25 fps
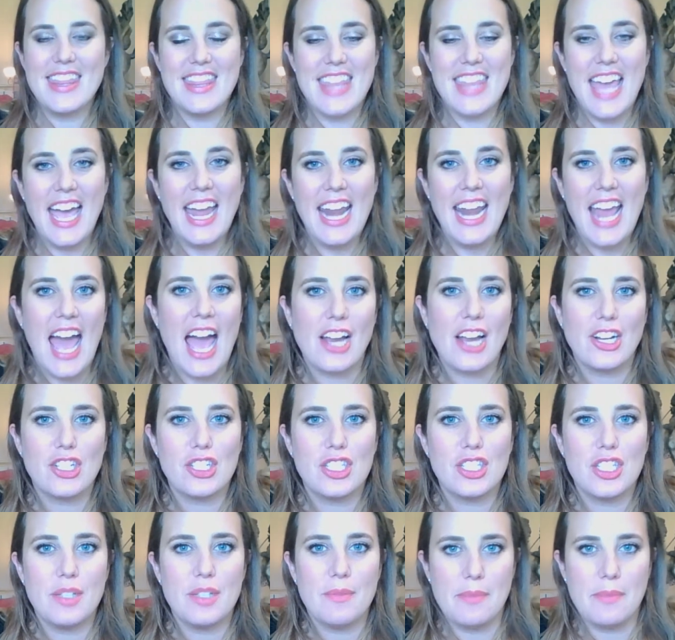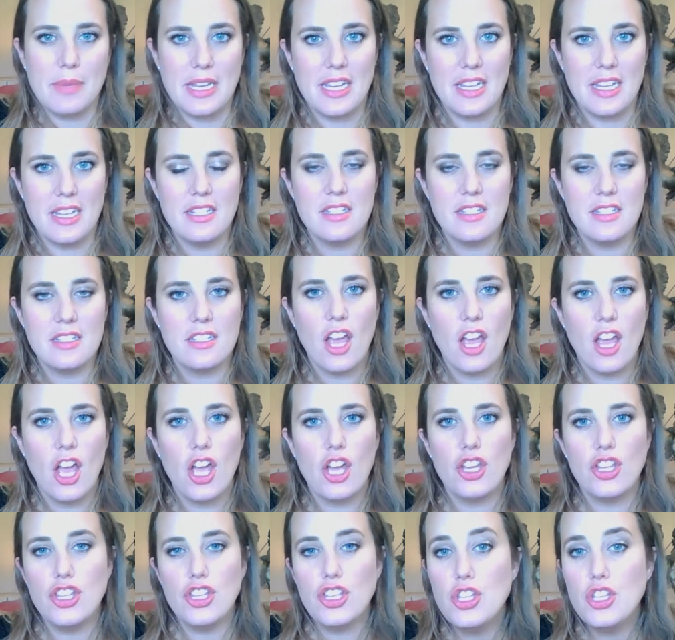That actually means
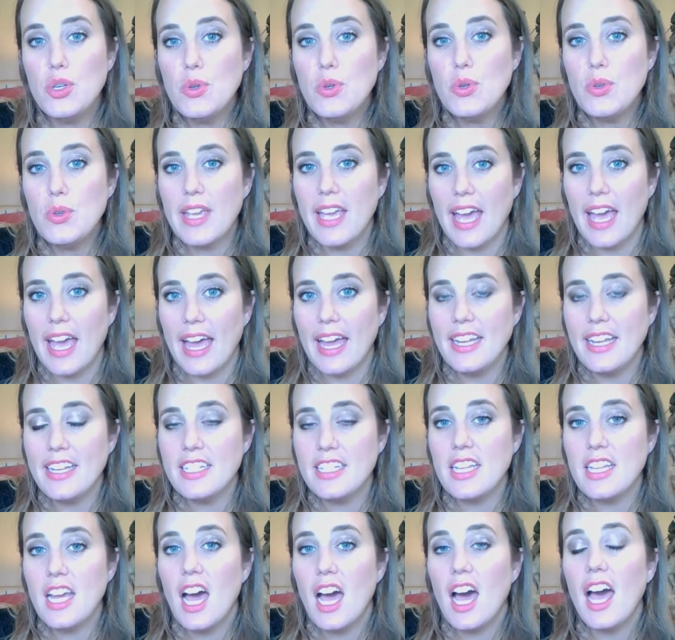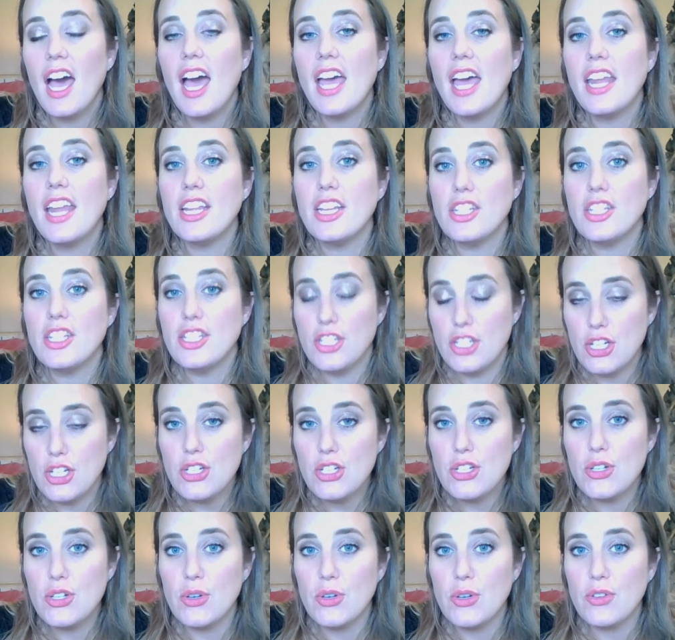you get an
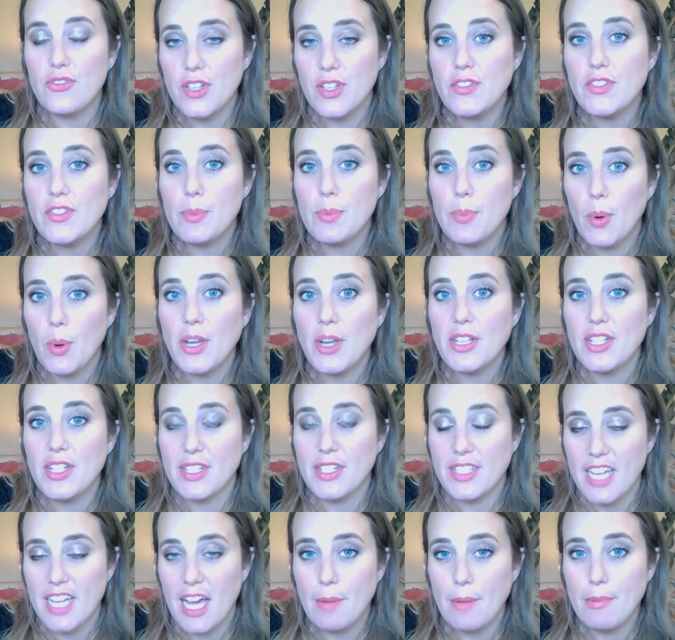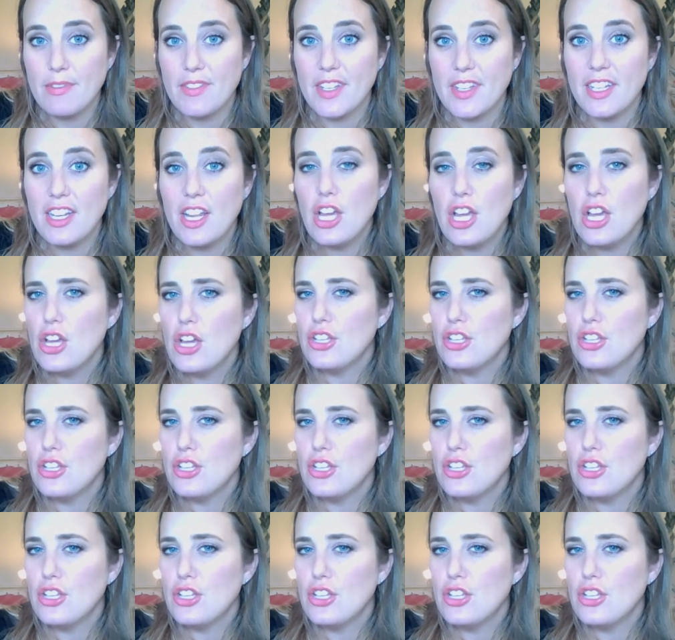additional 50 points on top of it.